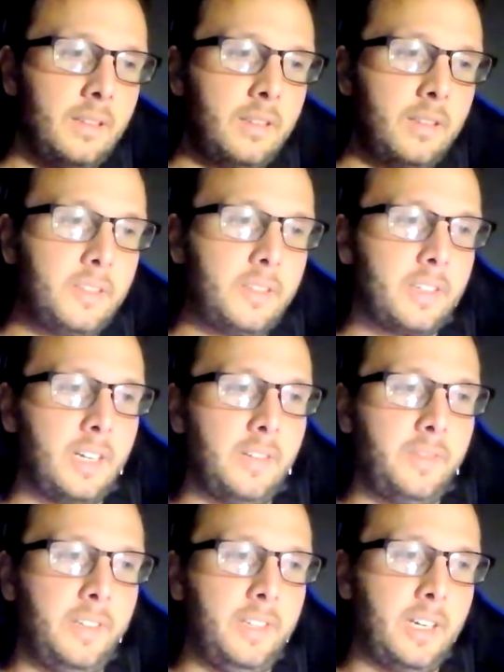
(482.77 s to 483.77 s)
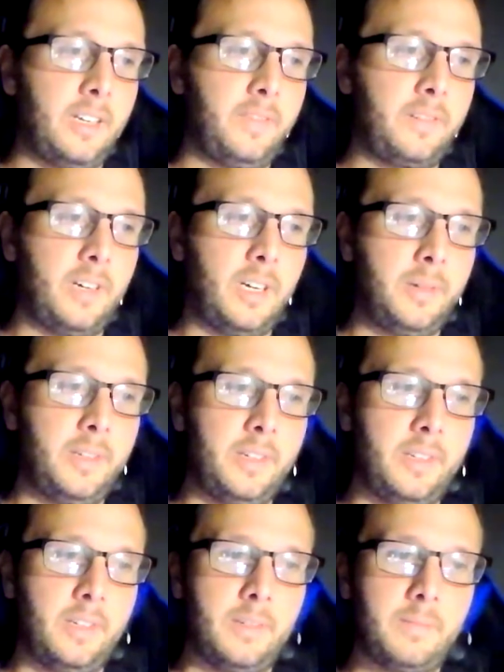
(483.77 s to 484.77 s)
This is kind of a negative comment
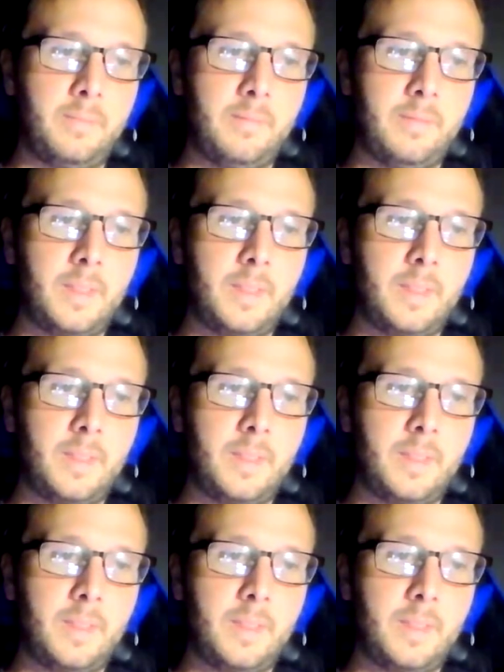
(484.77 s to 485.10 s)
here,